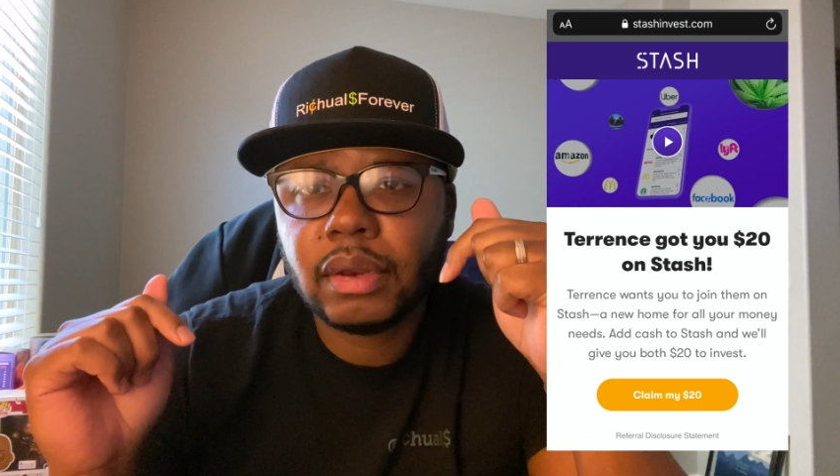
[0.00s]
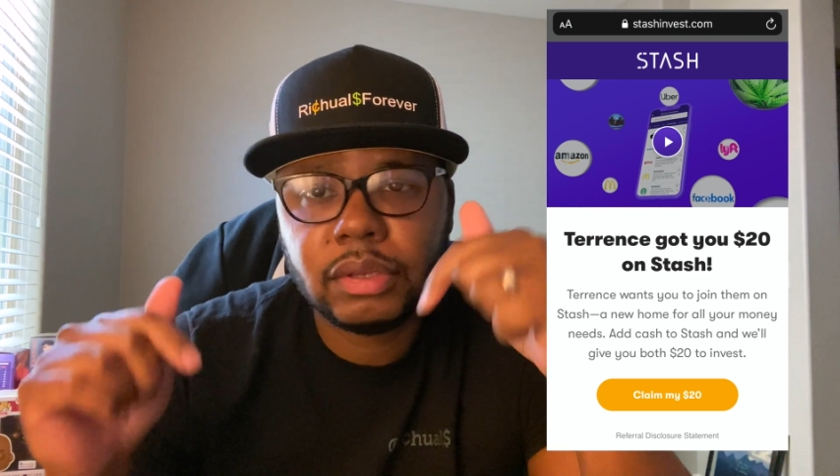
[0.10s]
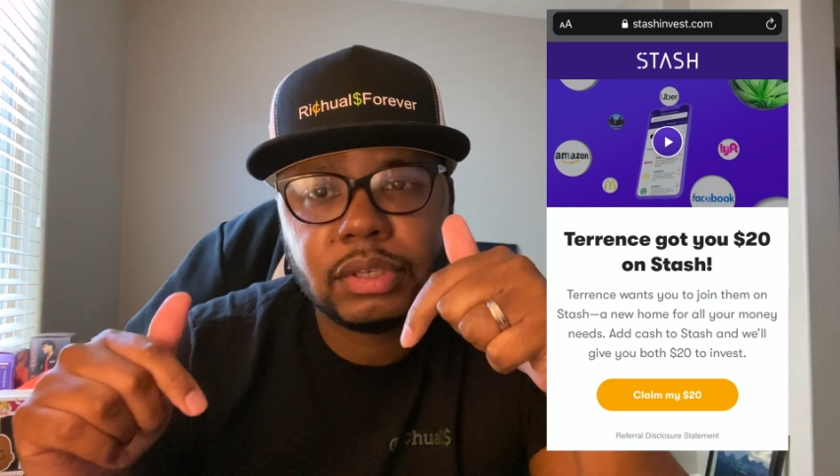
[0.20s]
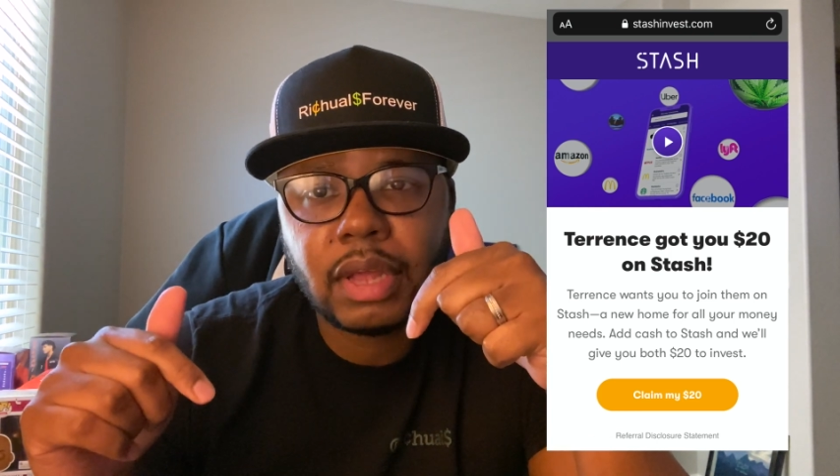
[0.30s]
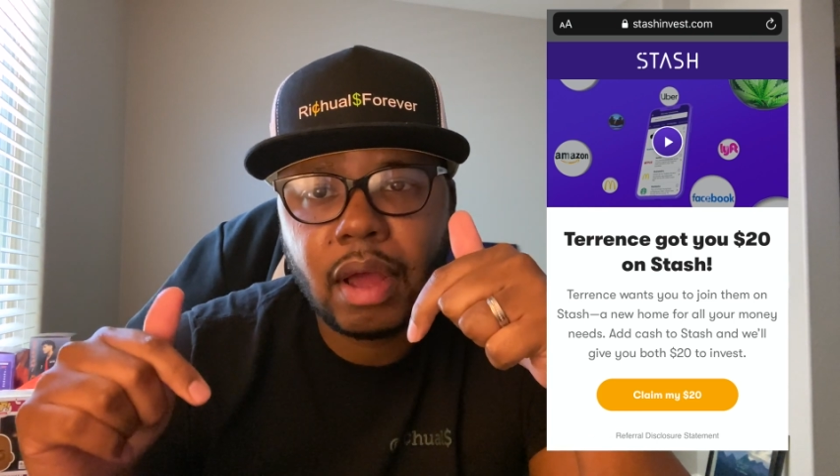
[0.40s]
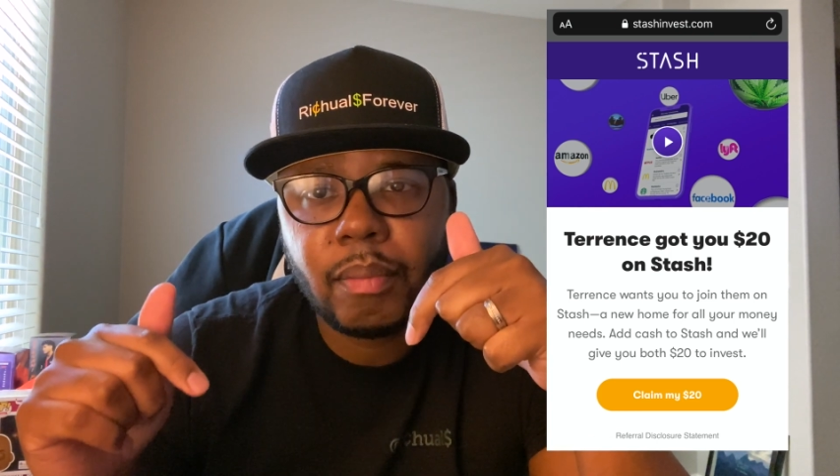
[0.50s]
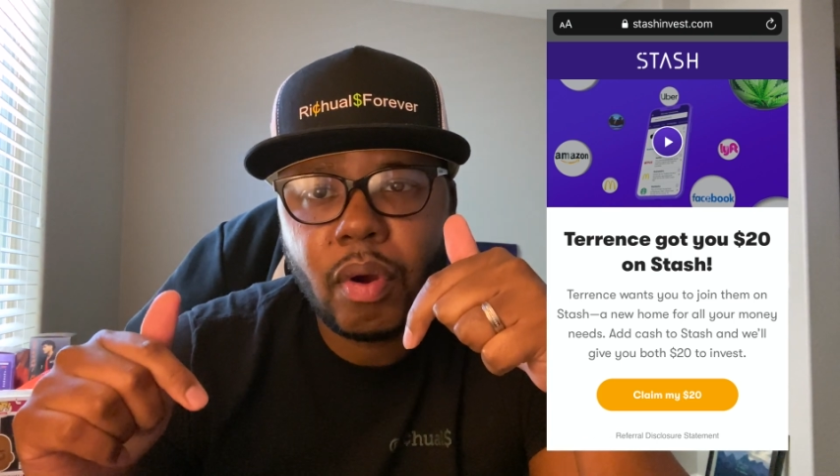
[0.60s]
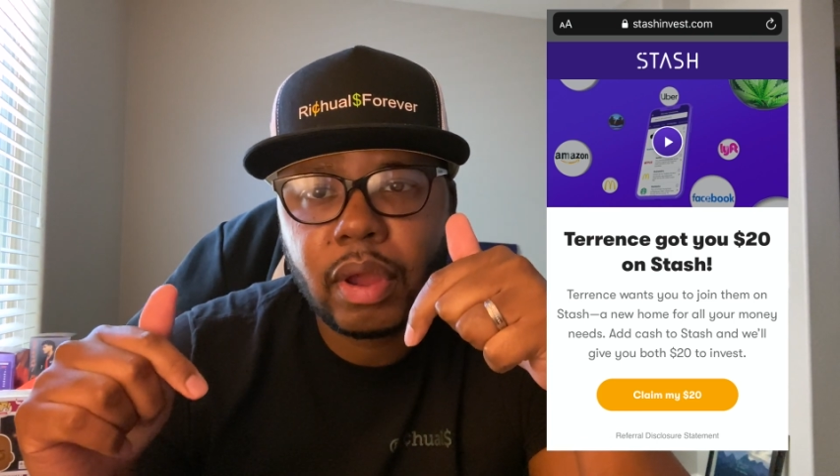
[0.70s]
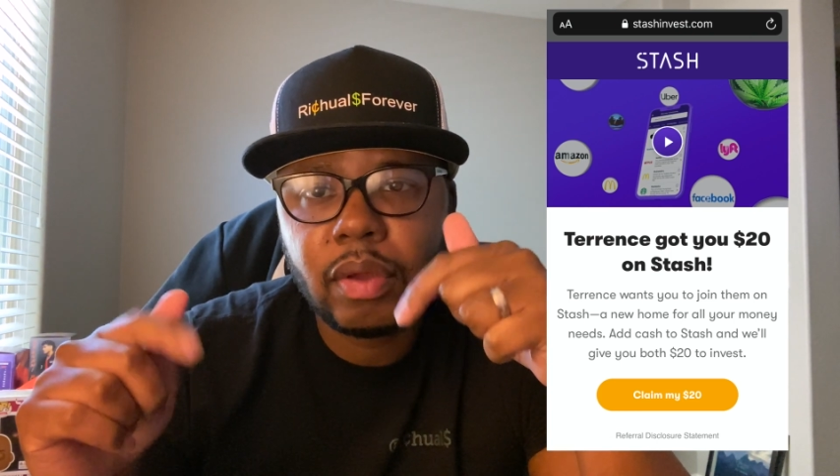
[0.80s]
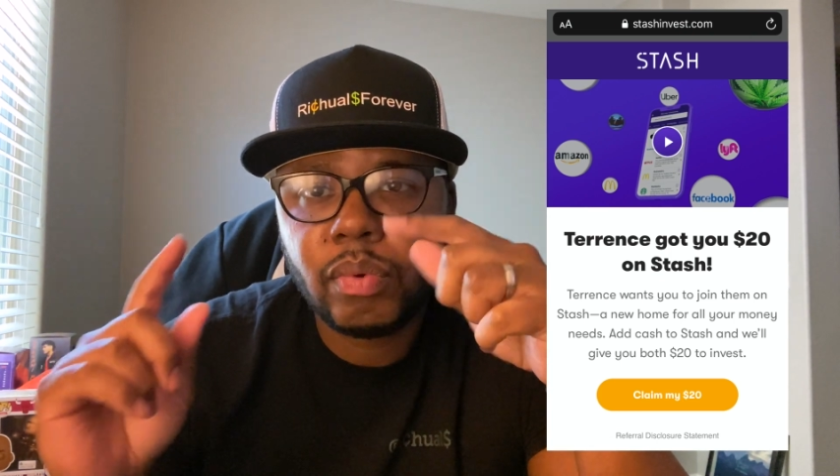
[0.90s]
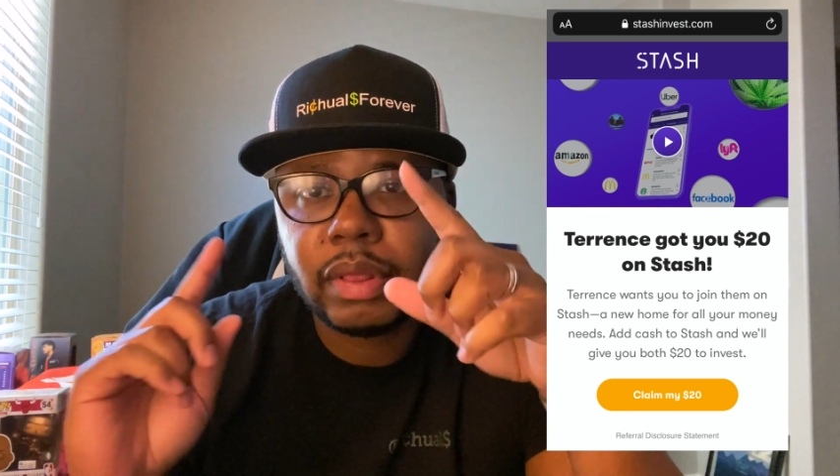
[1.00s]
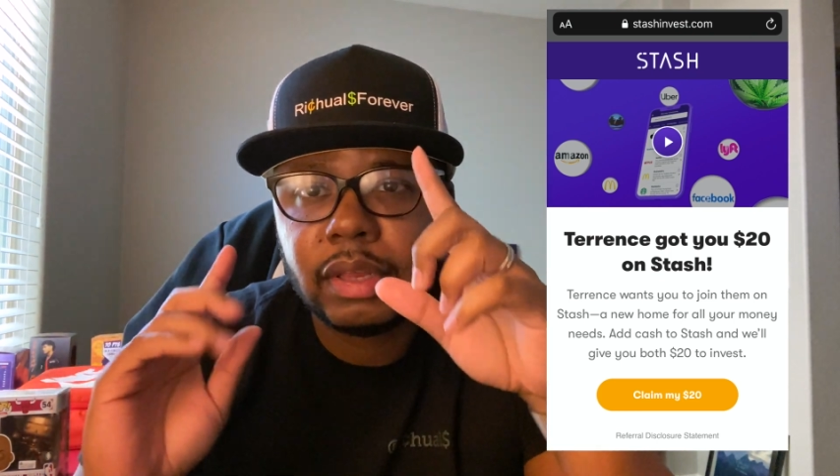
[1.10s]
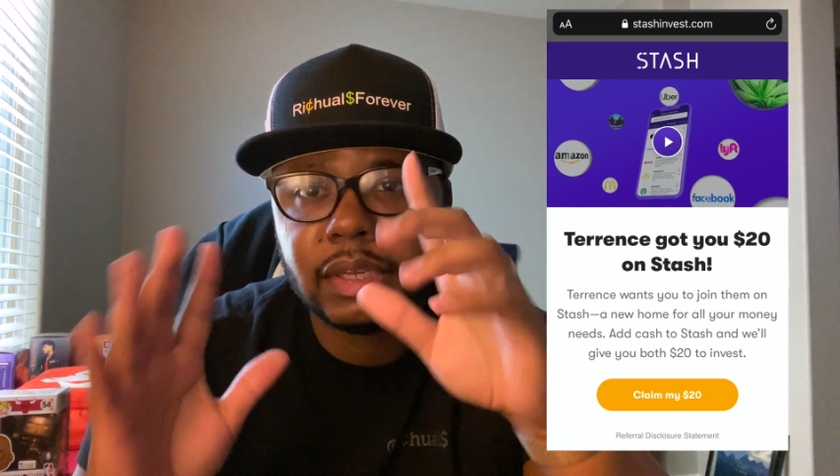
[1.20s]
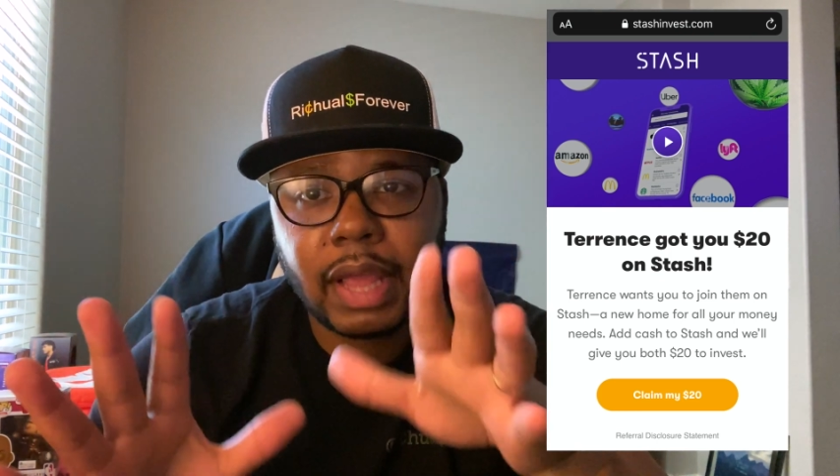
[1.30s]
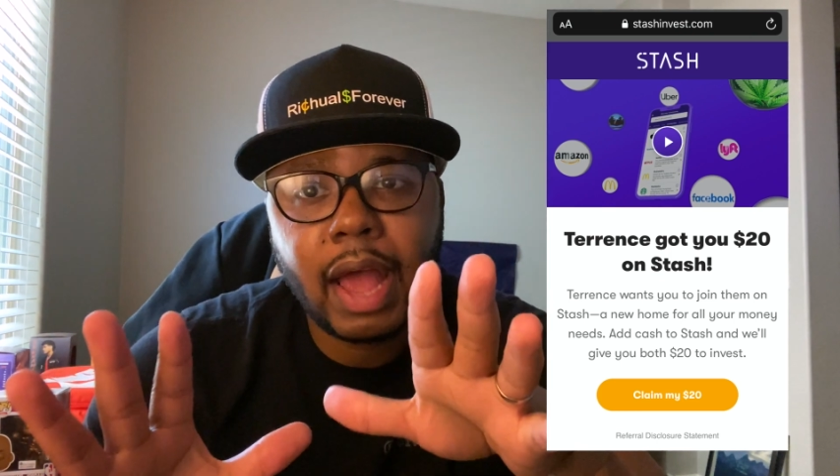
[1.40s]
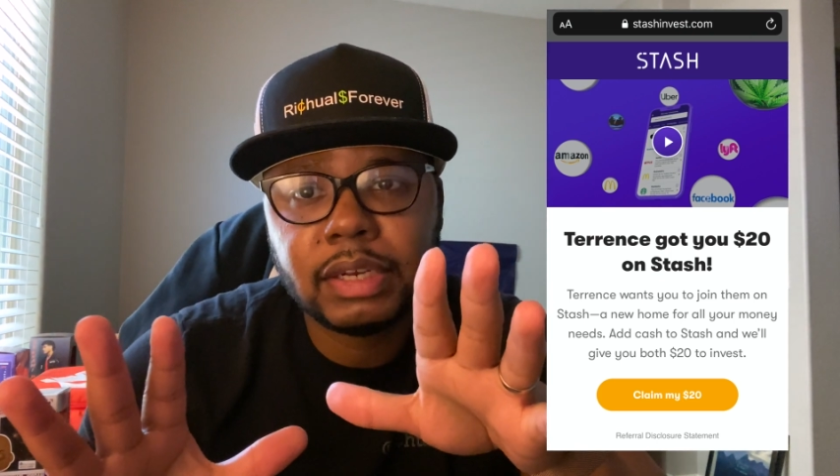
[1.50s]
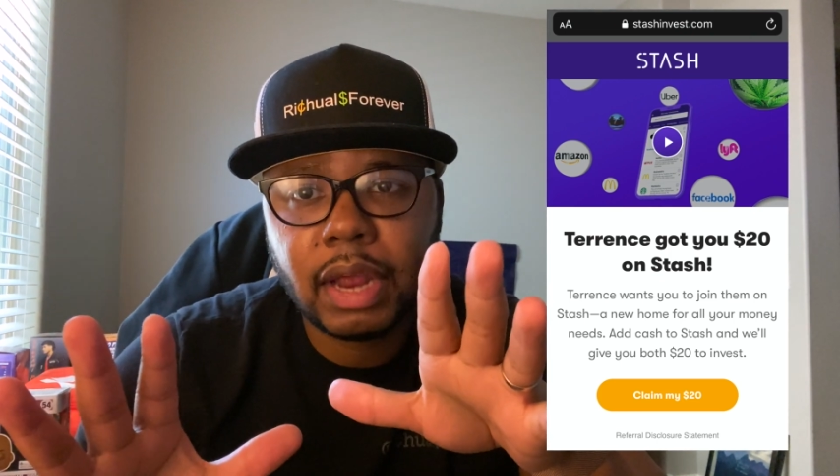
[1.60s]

stock market with the Stash